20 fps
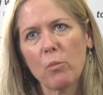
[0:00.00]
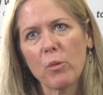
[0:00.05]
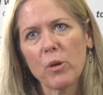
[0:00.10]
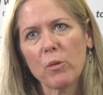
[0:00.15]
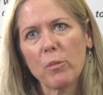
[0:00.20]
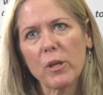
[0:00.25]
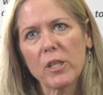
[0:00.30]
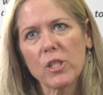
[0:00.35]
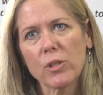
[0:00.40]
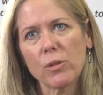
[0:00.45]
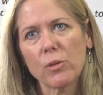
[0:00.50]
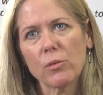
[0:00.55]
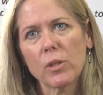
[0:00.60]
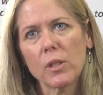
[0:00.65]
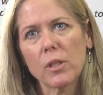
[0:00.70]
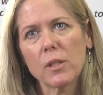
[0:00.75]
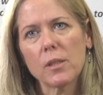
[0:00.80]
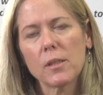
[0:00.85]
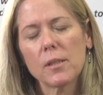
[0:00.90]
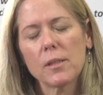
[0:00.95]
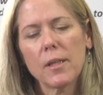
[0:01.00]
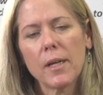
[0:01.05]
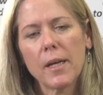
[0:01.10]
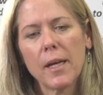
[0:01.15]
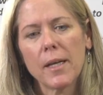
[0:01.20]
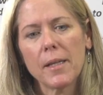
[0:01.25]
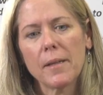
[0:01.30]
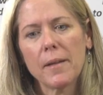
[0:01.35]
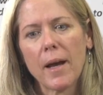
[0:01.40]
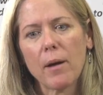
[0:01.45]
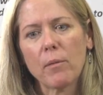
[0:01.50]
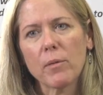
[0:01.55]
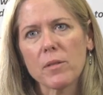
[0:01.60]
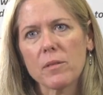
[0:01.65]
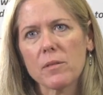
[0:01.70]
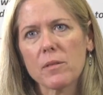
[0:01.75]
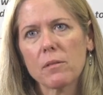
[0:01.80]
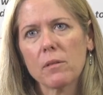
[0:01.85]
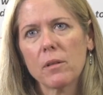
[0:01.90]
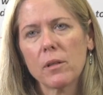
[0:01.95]
with my children. And that
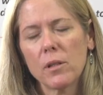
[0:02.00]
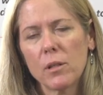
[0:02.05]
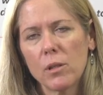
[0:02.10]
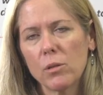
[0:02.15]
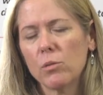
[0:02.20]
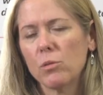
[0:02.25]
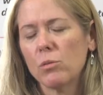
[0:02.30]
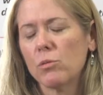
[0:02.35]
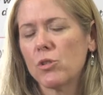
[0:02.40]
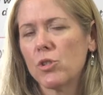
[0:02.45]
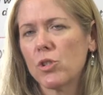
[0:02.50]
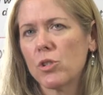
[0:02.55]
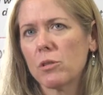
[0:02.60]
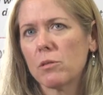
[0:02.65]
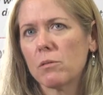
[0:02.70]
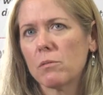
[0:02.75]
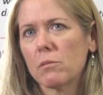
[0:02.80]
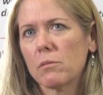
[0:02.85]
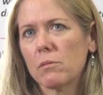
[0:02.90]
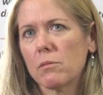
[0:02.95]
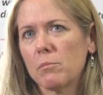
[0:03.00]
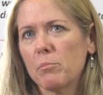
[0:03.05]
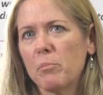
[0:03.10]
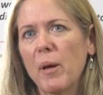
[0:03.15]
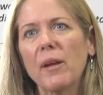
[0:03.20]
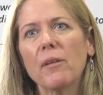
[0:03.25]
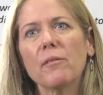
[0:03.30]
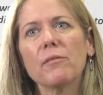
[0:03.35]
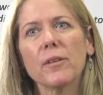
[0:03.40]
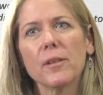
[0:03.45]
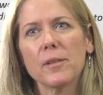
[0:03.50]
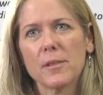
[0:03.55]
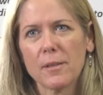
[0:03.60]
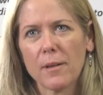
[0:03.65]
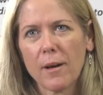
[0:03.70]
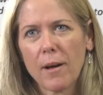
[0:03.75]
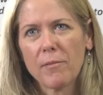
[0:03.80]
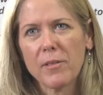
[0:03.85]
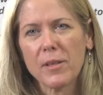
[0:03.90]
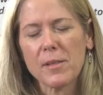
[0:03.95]
was a huge benefit,
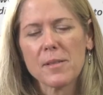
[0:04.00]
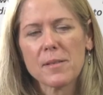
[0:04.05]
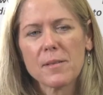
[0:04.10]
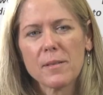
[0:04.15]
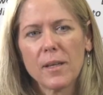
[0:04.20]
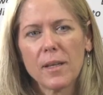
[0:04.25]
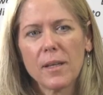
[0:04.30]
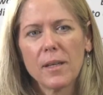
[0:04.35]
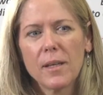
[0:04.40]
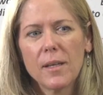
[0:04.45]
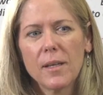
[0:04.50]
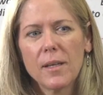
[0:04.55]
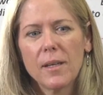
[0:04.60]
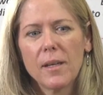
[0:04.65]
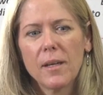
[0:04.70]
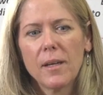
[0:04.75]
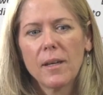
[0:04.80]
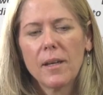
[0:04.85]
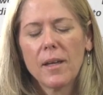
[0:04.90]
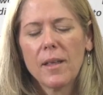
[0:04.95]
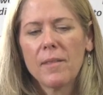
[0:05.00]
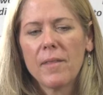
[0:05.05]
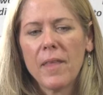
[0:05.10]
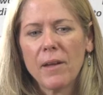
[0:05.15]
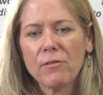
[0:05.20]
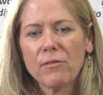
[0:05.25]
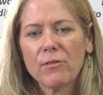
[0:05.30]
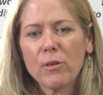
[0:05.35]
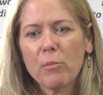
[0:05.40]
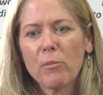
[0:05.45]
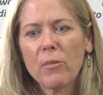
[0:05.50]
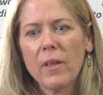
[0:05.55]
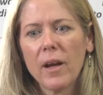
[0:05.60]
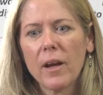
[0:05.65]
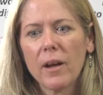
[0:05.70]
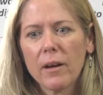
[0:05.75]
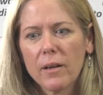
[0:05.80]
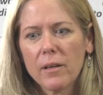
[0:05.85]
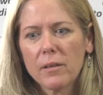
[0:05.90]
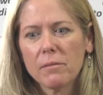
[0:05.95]
obviously. Then from
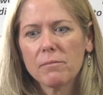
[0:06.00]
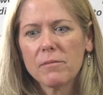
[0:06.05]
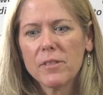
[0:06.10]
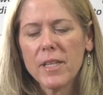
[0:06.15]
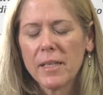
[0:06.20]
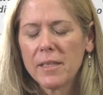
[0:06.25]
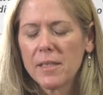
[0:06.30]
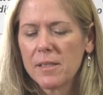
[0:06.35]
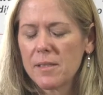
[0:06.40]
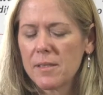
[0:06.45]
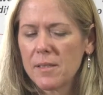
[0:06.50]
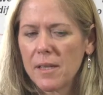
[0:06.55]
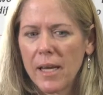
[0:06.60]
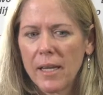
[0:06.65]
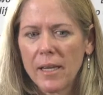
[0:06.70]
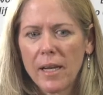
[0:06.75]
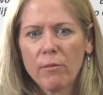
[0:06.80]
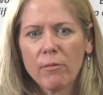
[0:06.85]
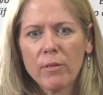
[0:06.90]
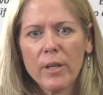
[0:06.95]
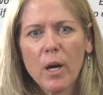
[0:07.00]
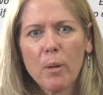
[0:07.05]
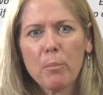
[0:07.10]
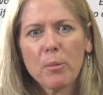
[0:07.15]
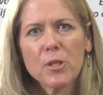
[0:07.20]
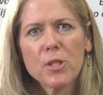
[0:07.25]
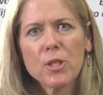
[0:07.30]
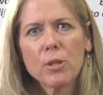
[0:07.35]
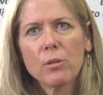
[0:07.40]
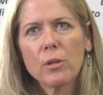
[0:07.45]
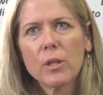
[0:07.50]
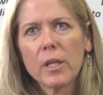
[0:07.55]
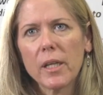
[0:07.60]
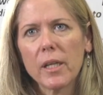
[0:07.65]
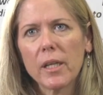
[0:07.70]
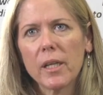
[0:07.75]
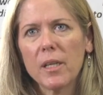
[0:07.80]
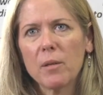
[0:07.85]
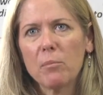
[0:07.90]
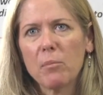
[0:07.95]
there, Dennis, at every opportunity,
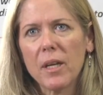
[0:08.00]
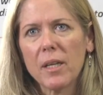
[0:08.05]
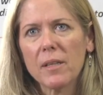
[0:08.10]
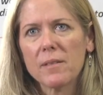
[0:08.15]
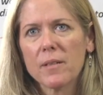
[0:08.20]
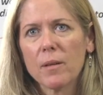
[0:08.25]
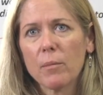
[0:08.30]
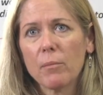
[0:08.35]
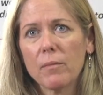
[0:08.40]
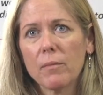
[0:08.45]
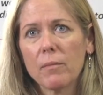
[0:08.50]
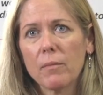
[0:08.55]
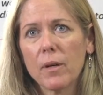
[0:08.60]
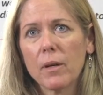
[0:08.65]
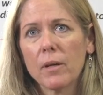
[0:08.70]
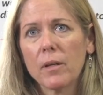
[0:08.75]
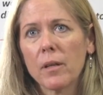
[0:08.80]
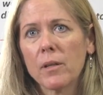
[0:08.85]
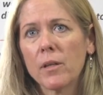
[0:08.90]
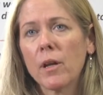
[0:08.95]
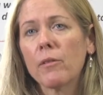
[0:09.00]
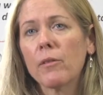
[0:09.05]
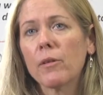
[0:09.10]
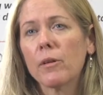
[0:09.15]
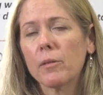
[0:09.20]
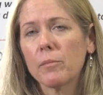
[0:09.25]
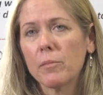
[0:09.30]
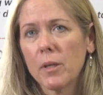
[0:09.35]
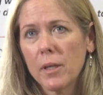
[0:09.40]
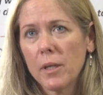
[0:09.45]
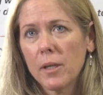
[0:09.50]
he made another